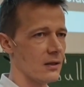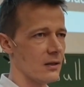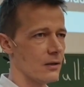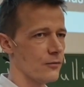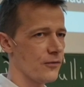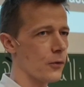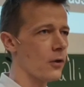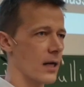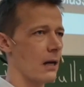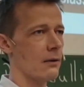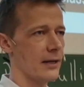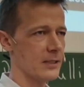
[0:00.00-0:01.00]
for
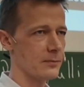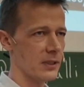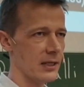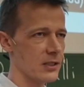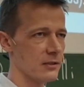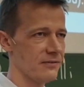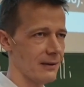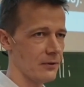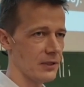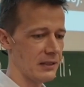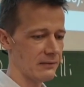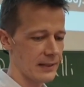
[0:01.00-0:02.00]
our exponential
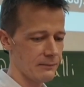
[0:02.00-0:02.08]
family, right?